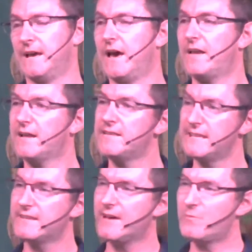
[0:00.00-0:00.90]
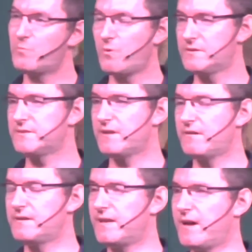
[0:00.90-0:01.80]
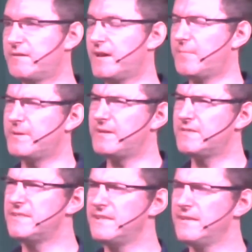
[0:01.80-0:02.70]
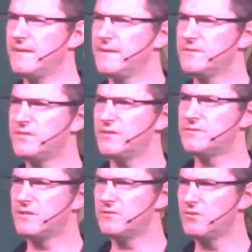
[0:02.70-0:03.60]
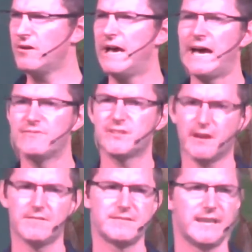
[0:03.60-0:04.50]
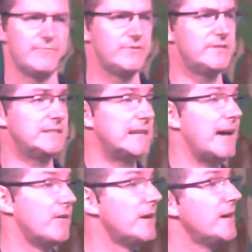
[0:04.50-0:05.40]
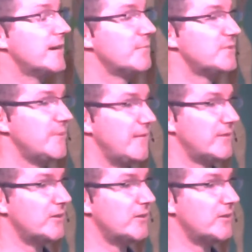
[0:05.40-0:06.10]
And I think that wonder and that ability to not have to answer everything now comes from having a